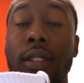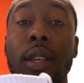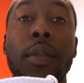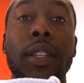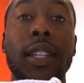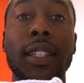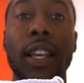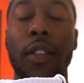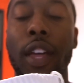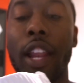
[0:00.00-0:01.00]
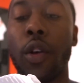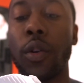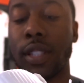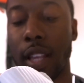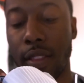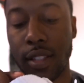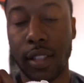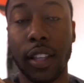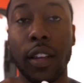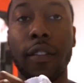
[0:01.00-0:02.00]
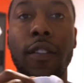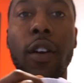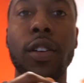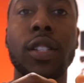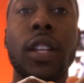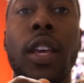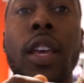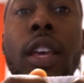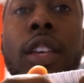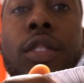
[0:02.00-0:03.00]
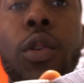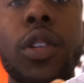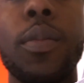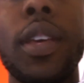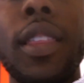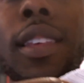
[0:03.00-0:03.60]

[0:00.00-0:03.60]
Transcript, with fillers: Now some of the detail that I noticed in this cleat first is going to be